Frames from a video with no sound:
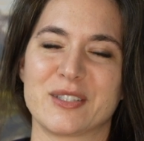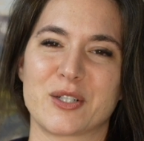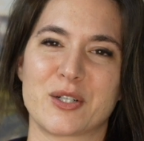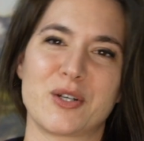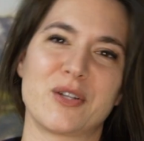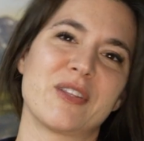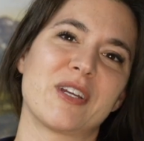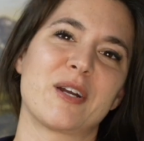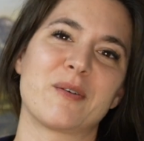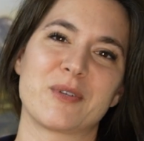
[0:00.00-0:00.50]

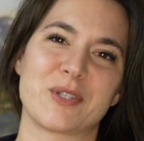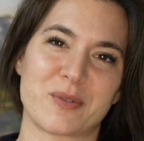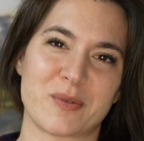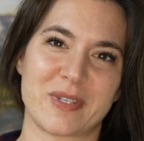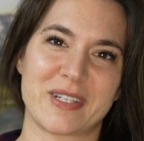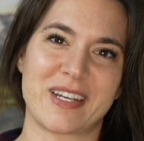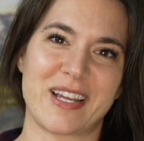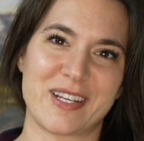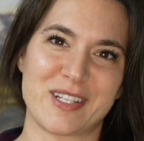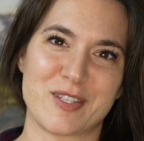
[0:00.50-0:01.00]
girl there was
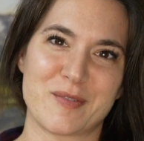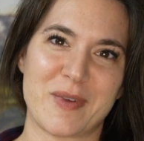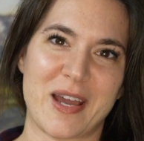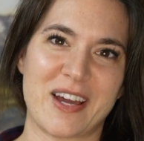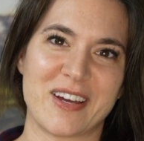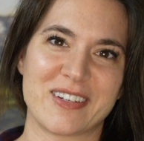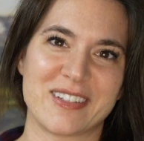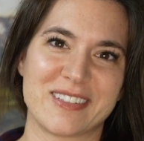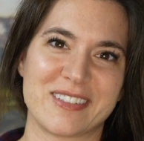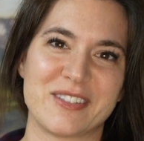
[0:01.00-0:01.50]
really nice
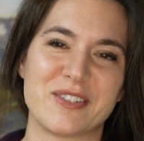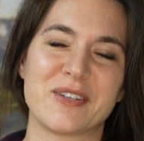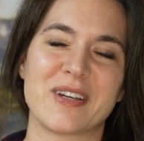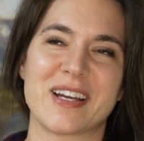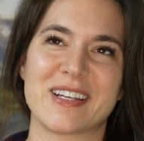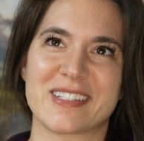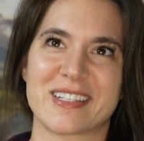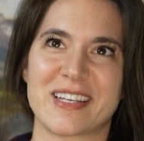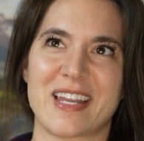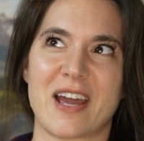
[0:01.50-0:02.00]
about, you
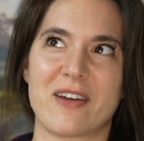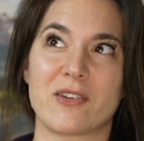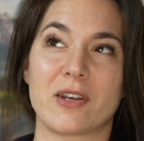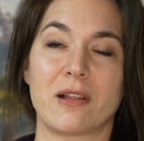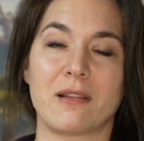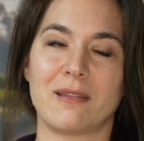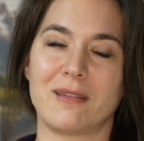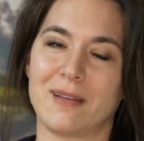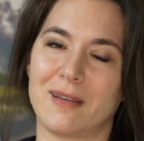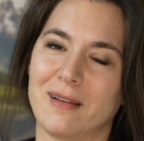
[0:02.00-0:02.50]
guys can have it
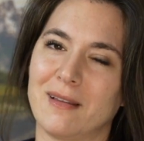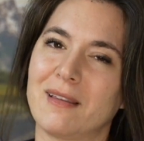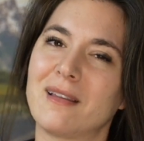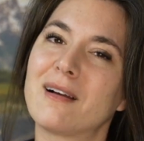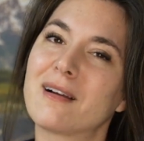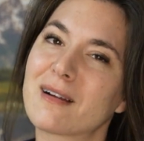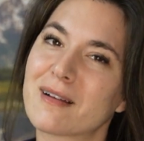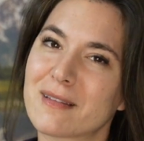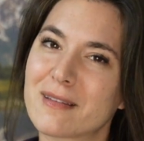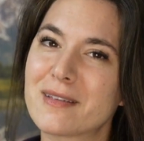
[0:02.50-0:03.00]
a little
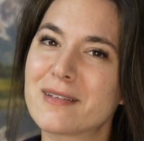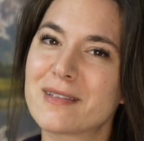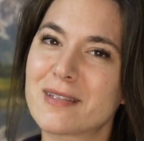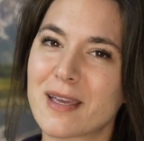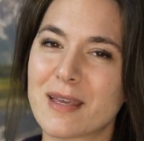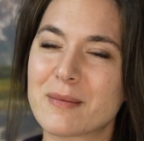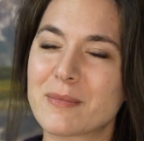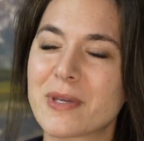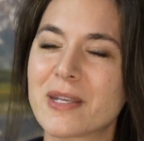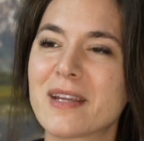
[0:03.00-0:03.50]
longer than
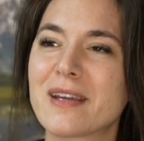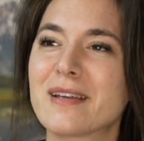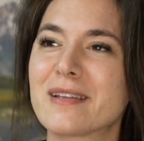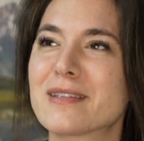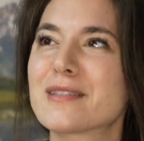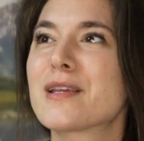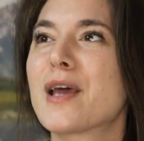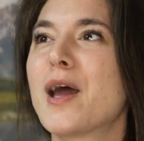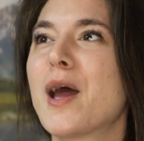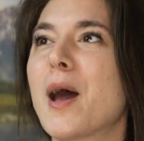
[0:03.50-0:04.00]
10
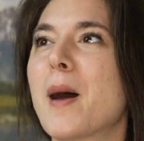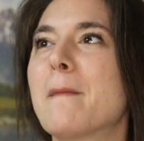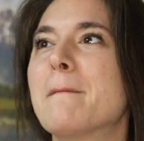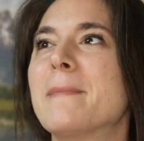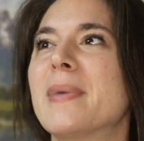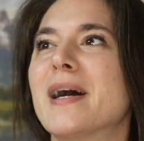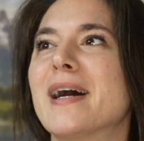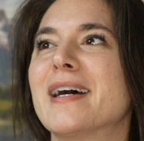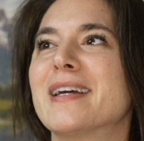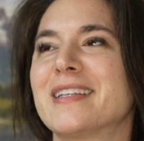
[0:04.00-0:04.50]
minutes,
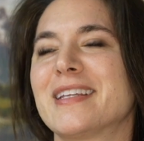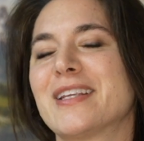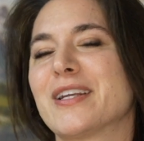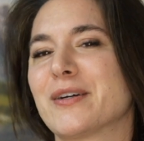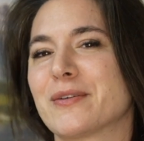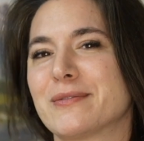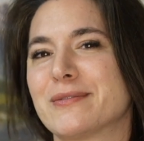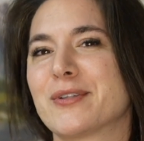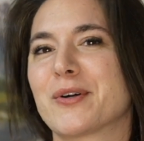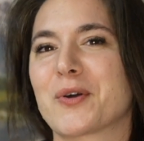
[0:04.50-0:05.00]
but you
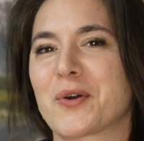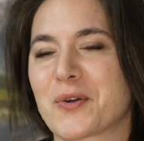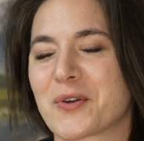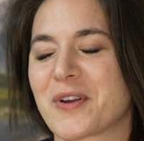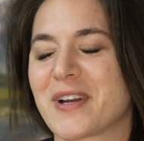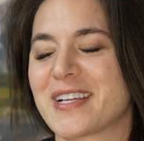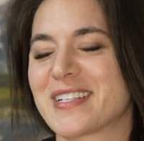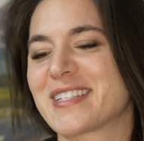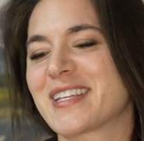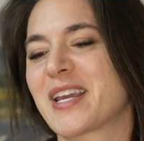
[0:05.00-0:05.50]
know, don't go
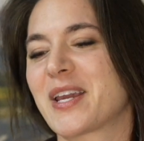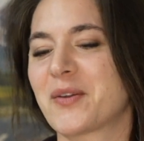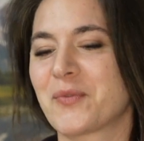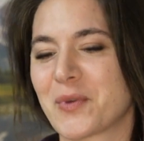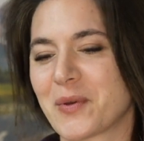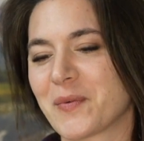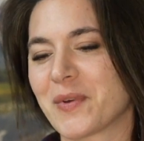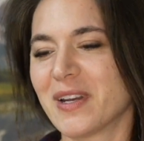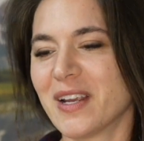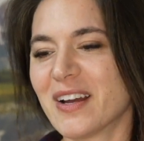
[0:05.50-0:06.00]
crazy. And
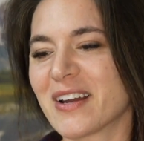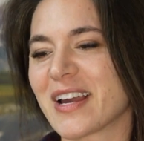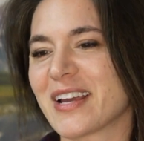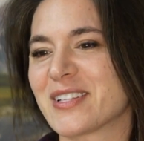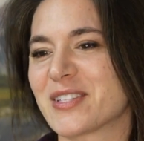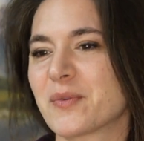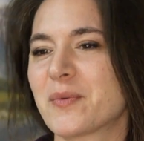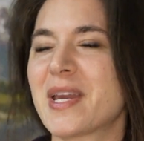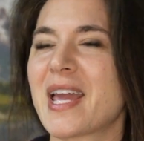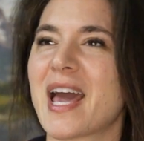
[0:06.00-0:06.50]
we went, okay,
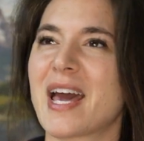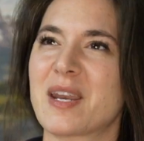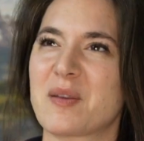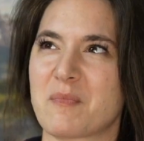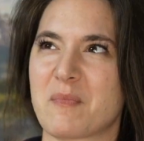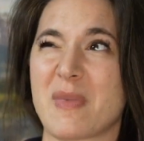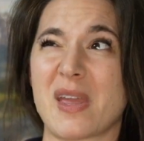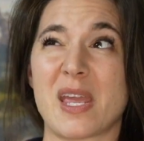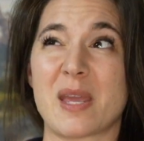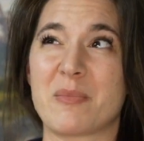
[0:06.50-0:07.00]
so we had it
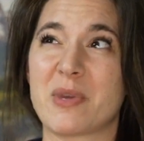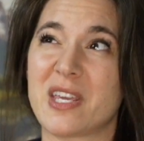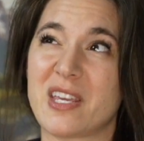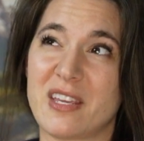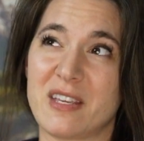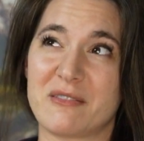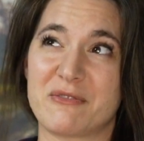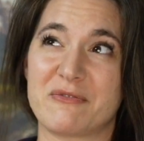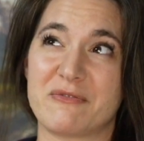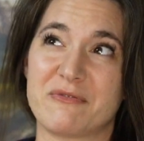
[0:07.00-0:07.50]

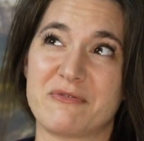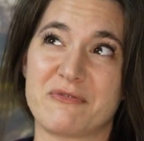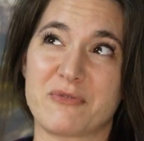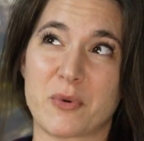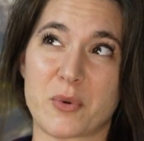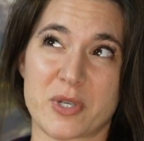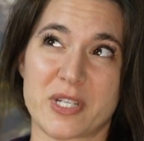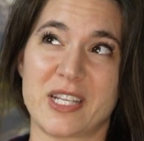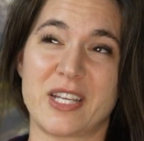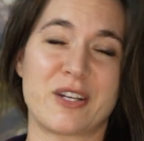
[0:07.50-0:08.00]
maybe
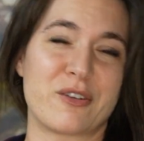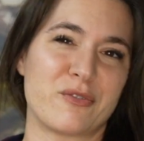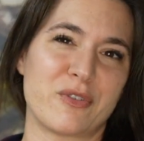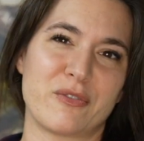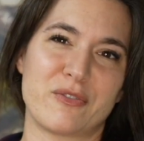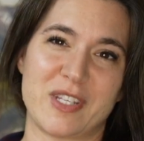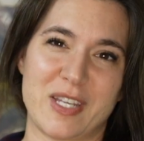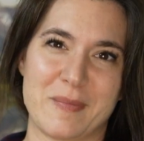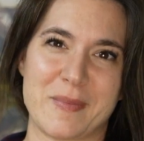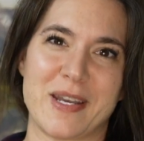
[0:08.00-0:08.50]
14 or
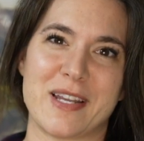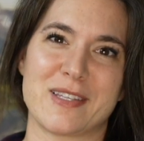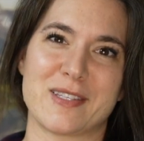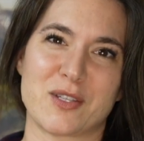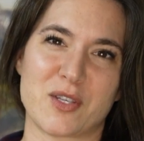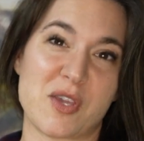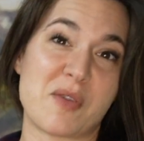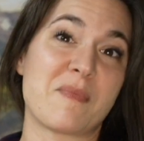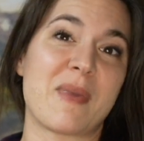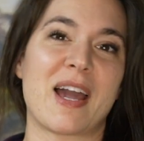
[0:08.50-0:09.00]
15 minutes
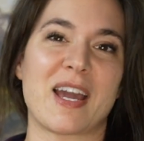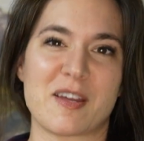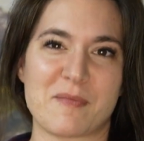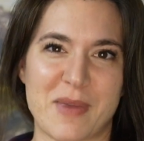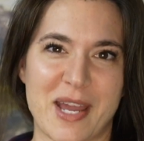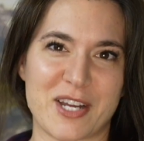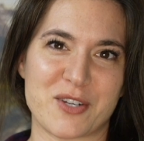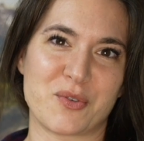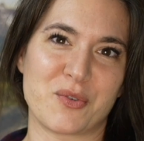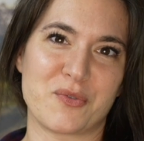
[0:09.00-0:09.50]
looking back at
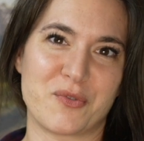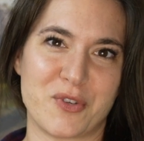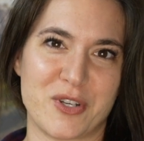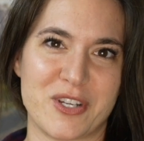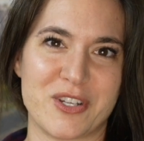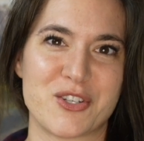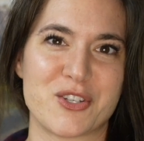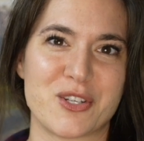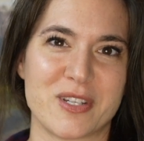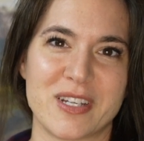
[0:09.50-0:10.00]
my actual
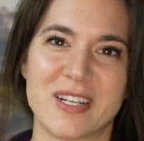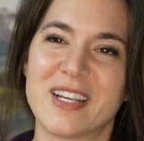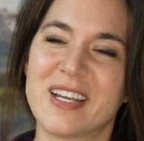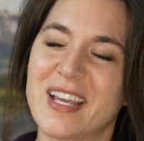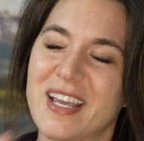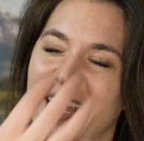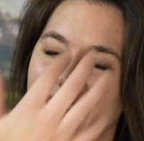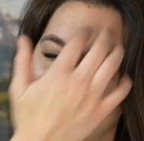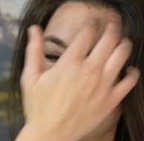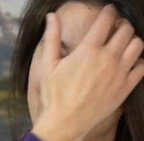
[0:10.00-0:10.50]
footage
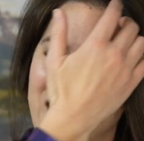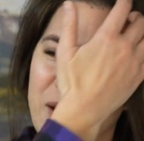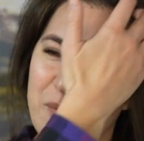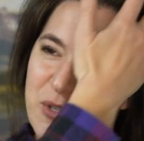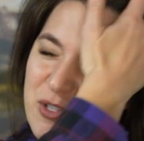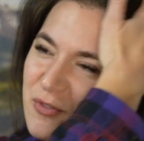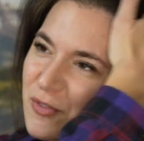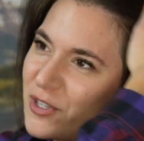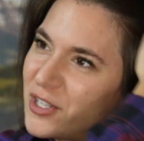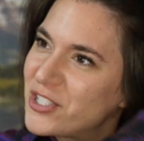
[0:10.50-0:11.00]
and how
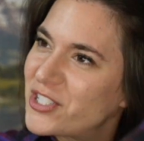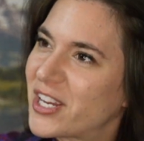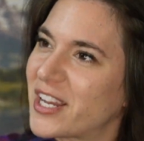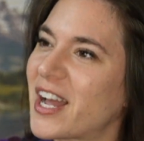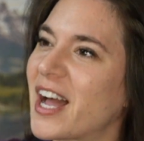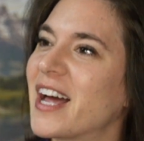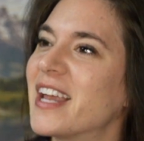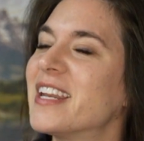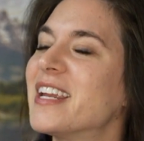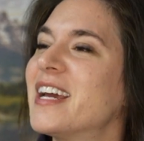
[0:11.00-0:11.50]
much footage I
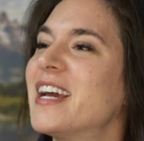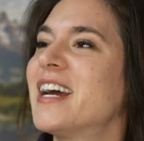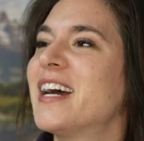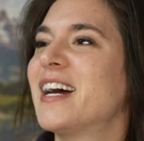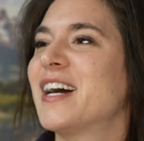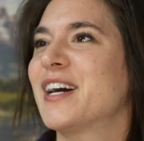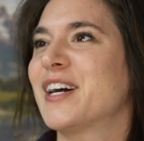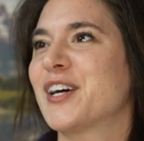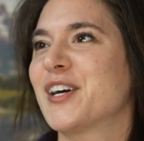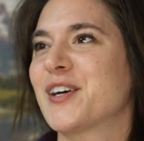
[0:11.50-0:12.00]

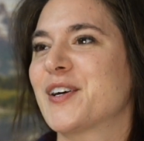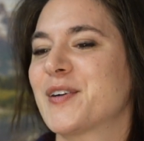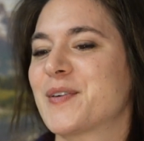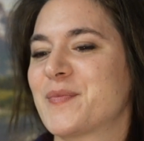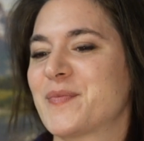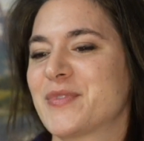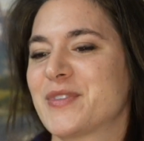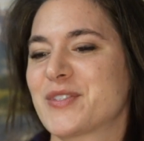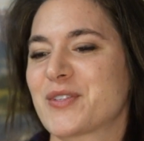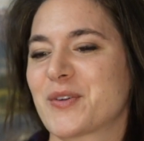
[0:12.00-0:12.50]

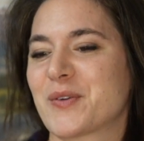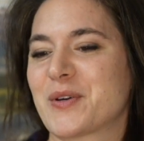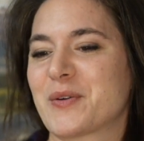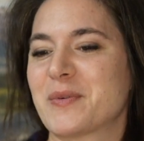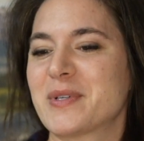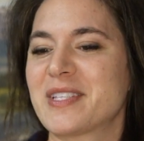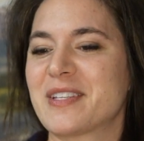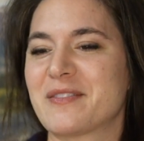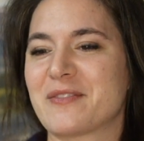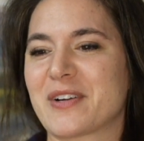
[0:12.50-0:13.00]
got. So it
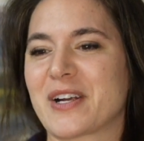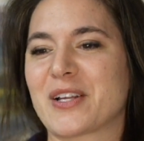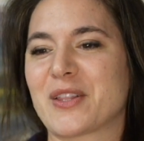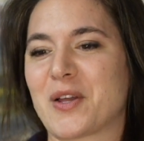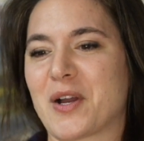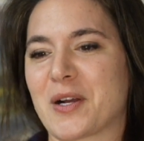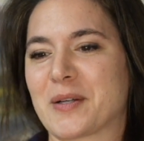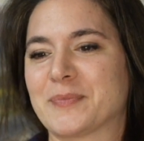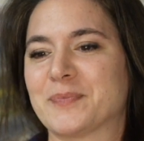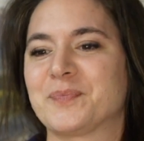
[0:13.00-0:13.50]
wasn't very
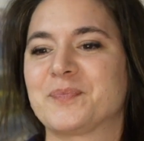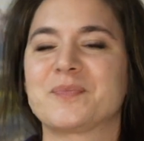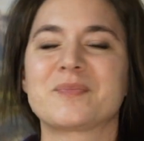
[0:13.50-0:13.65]
long,